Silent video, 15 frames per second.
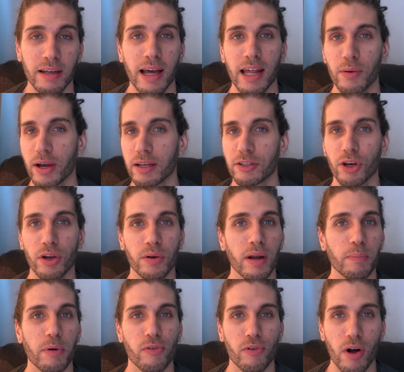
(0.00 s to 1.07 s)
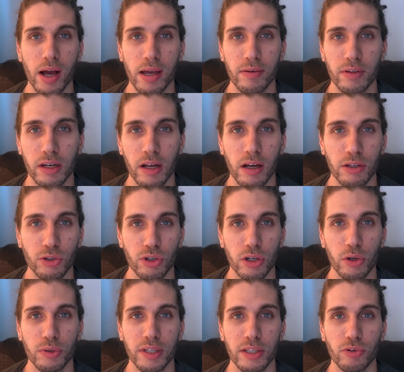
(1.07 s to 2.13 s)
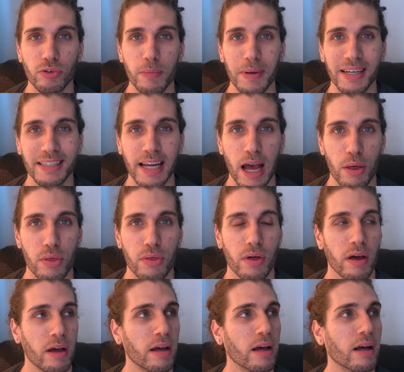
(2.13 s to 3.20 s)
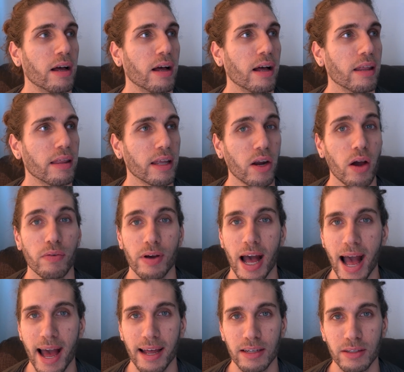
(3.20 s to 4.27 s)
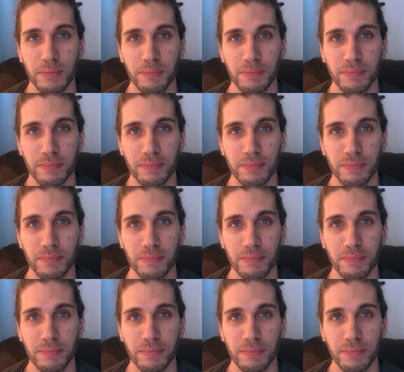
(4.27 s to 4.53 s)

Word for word: Anyway, so number five, the last lucid dreaming death that I've had